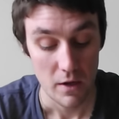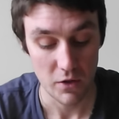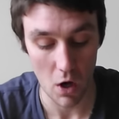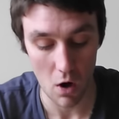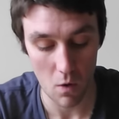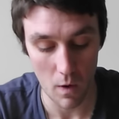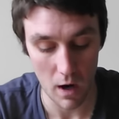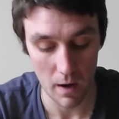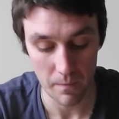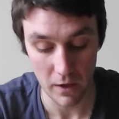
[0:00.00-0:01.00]

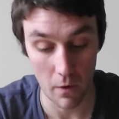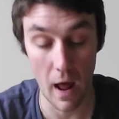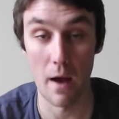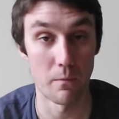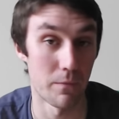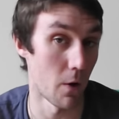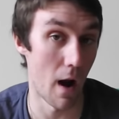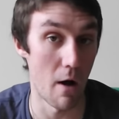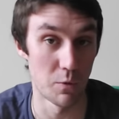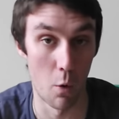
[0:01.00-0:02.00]
So you know, and
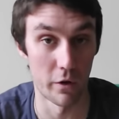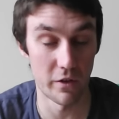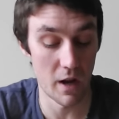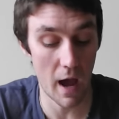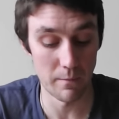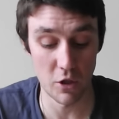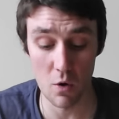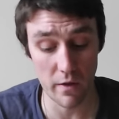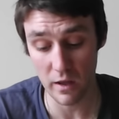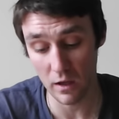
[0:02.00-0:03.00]
I was bored at the time
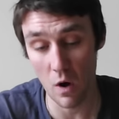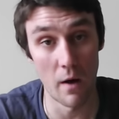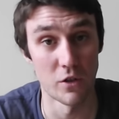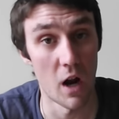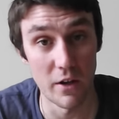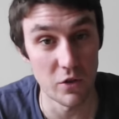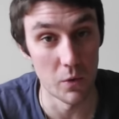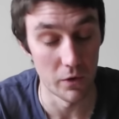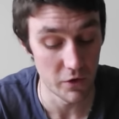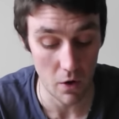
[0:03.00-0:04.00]
too. I think, you know, I was in high
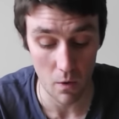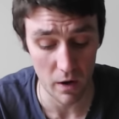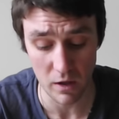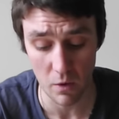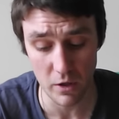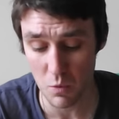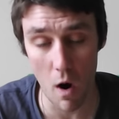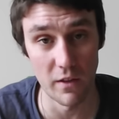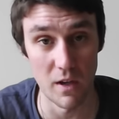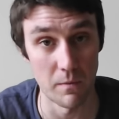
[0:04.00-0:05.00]
school. So you know, we just
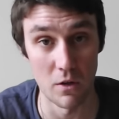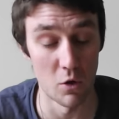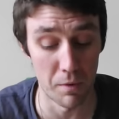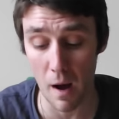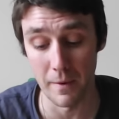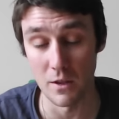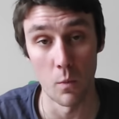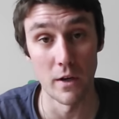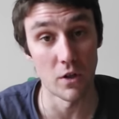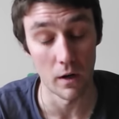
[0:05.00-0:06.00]
wanted something to do probably in the
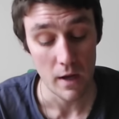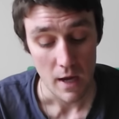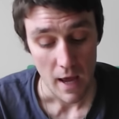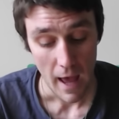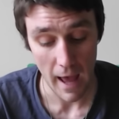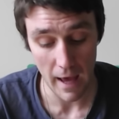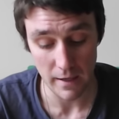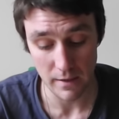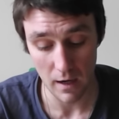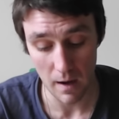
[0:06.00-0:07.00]
winter.
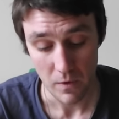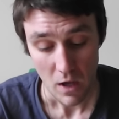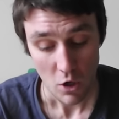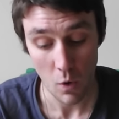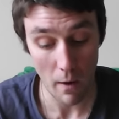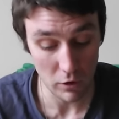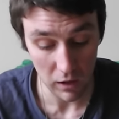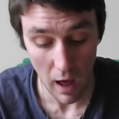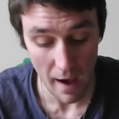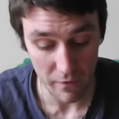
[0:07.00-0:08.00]
And you know,
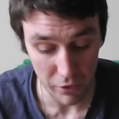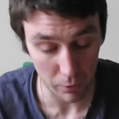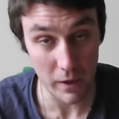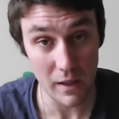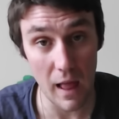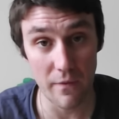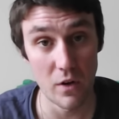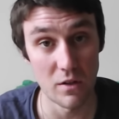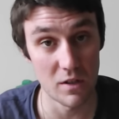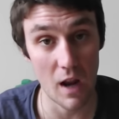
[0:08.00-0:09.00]
I have three left
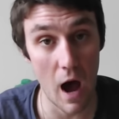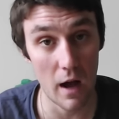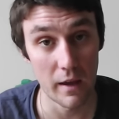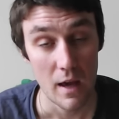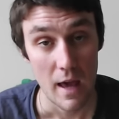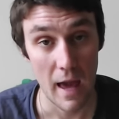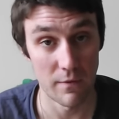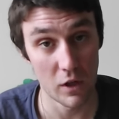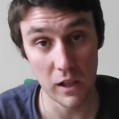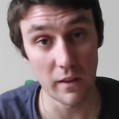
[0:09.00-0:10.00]
in stock. And
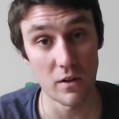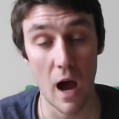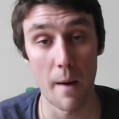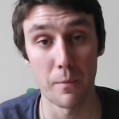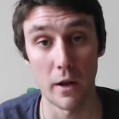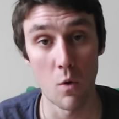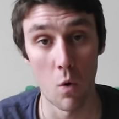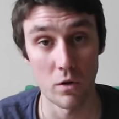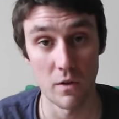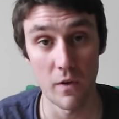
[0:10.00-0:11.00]
if you click the top right
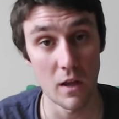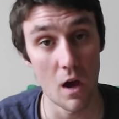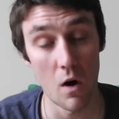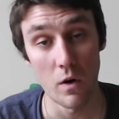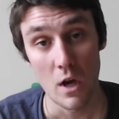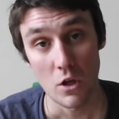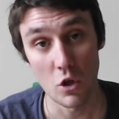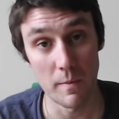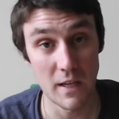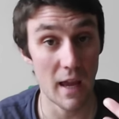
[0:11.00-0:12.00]
corner of the video, you
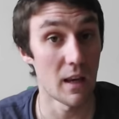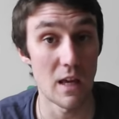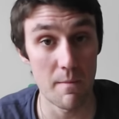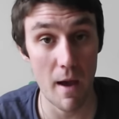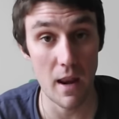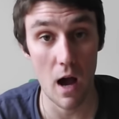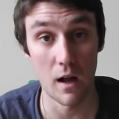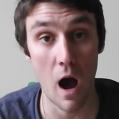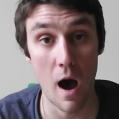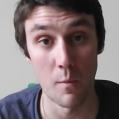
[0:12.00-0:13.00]
can be taken to
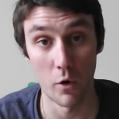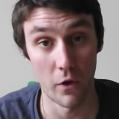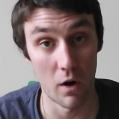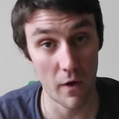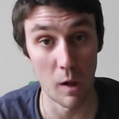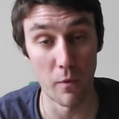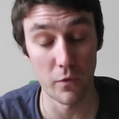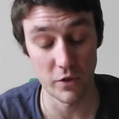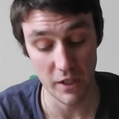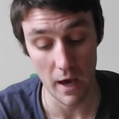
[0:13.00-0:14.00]
ebay.com where they're available
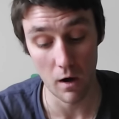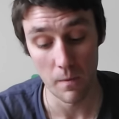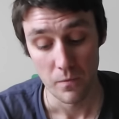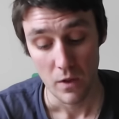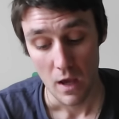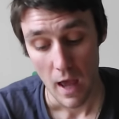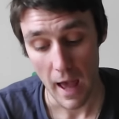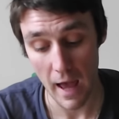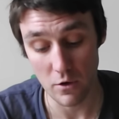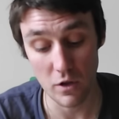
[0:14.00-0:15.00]
for sale,
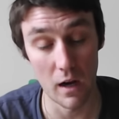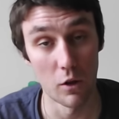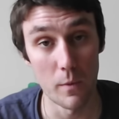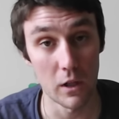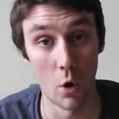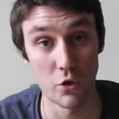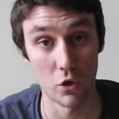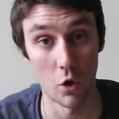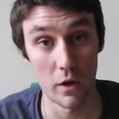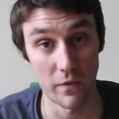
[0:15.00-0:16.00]
and you can get a little bit closer
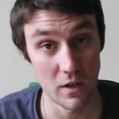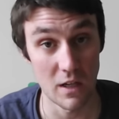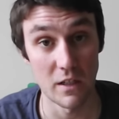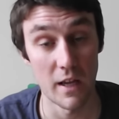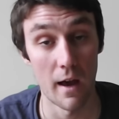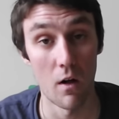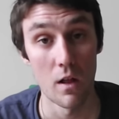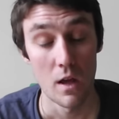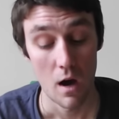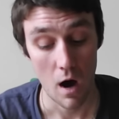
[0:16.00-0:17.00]
look at the
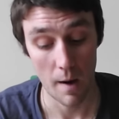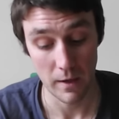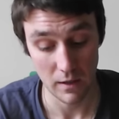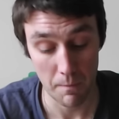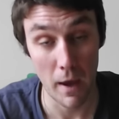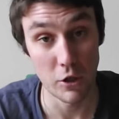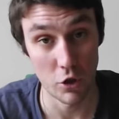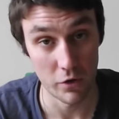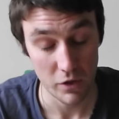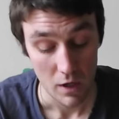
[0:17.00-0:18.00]
detail in the
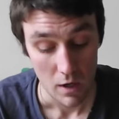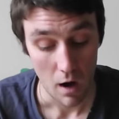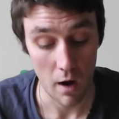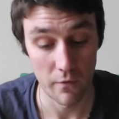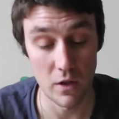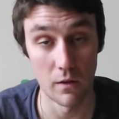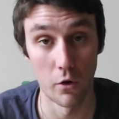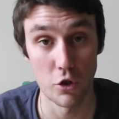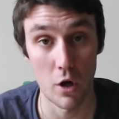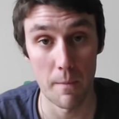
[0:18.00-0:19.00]
pictures of the
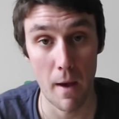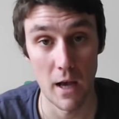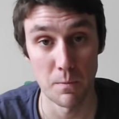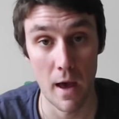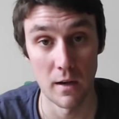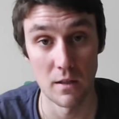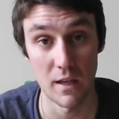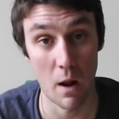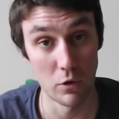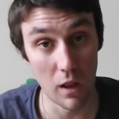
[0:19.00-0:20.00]
little striped bass pendants.
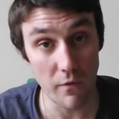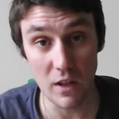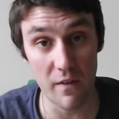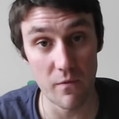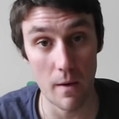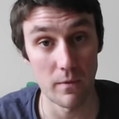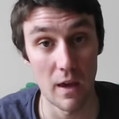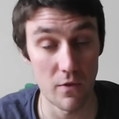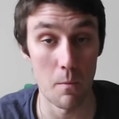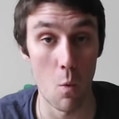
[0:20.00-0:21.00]
And I would love to
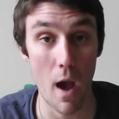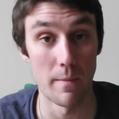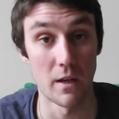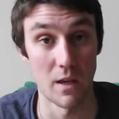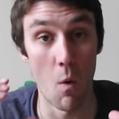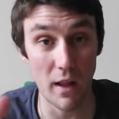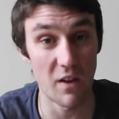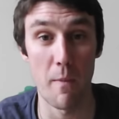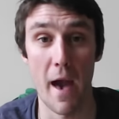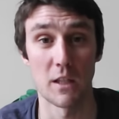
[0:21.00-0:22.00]
give them away, because I want to
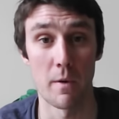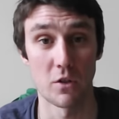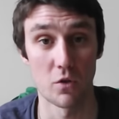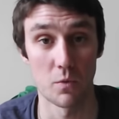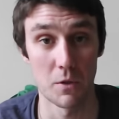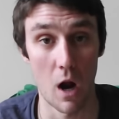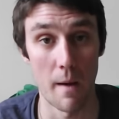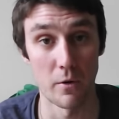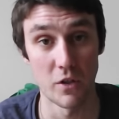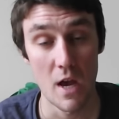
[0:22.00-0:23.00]
give back to my
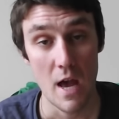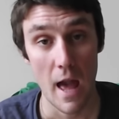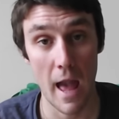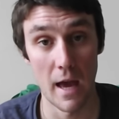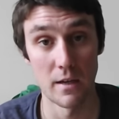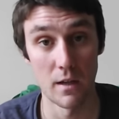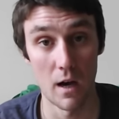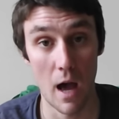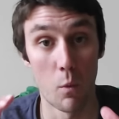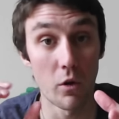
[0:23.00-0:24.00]
subscribers, and
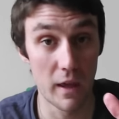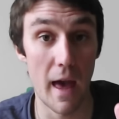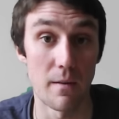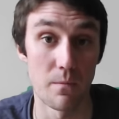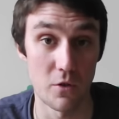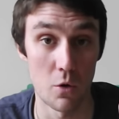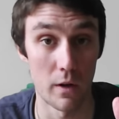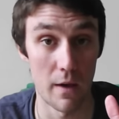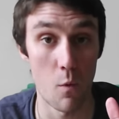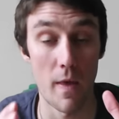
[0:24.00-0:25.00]
I will get to a
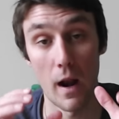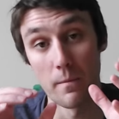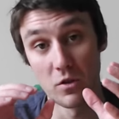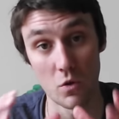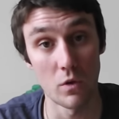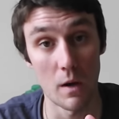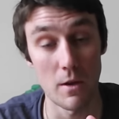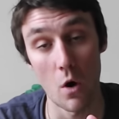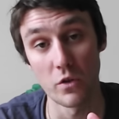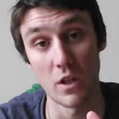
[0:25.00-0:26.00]
giveaway that I'm soon going to be
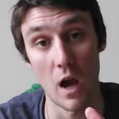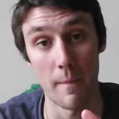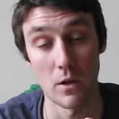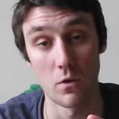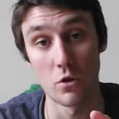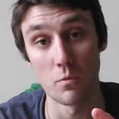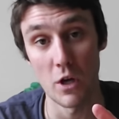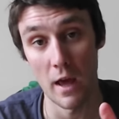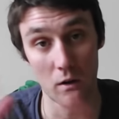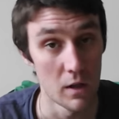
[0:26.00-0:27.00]
hosting on my YouTube
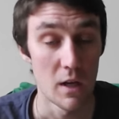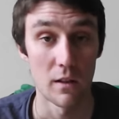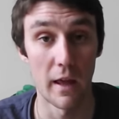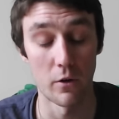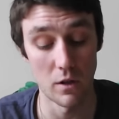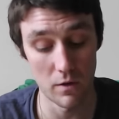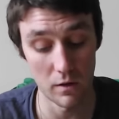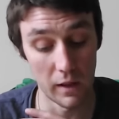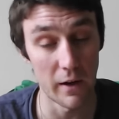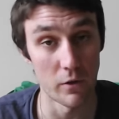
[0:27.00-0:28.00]
channel later
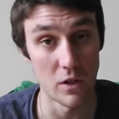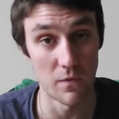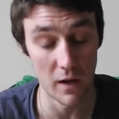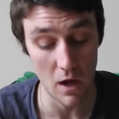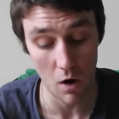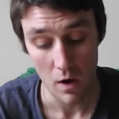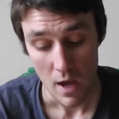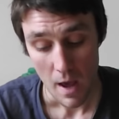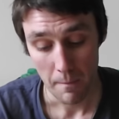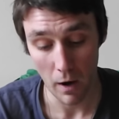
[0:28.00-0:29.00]
in this video.
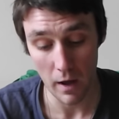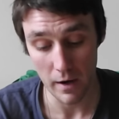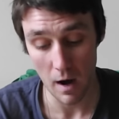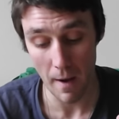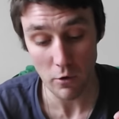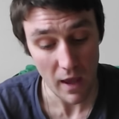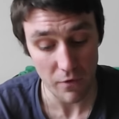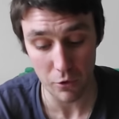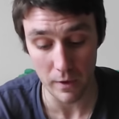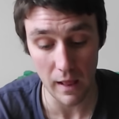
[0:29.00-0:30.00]
But I only
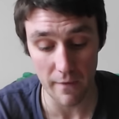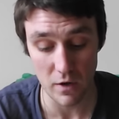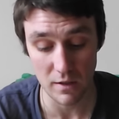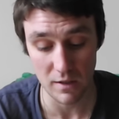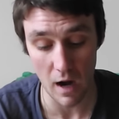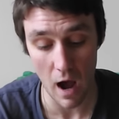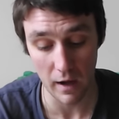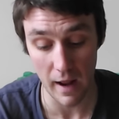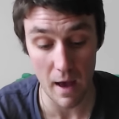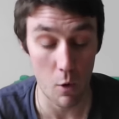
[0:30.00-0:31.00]
have three left in stock,
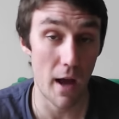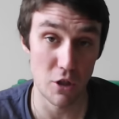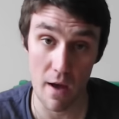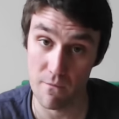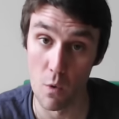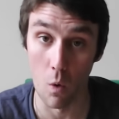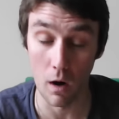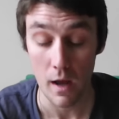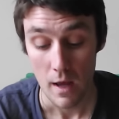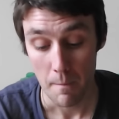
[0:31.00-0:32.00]
and I actually have
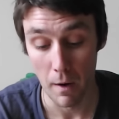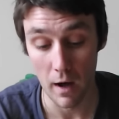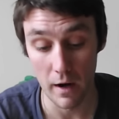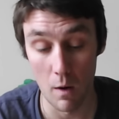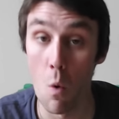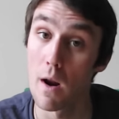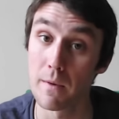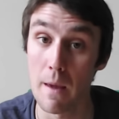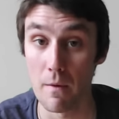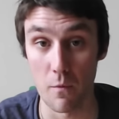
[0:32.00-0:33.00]
four, but one I'm
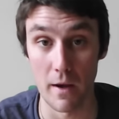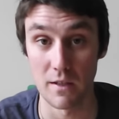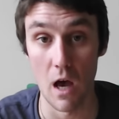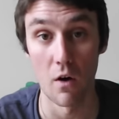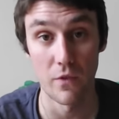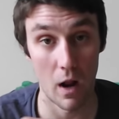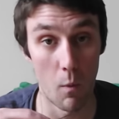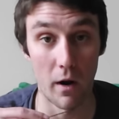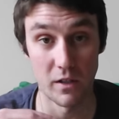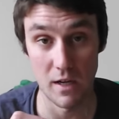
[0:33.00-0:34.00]
keeping for myself that I
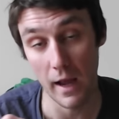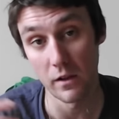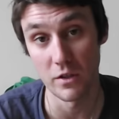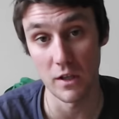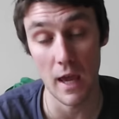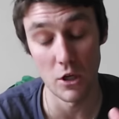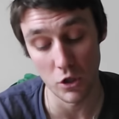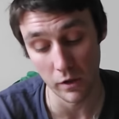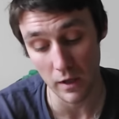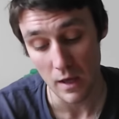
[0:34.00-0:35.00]
wear as a necklace
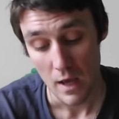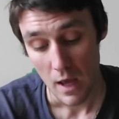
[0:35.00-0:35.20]
occasionally.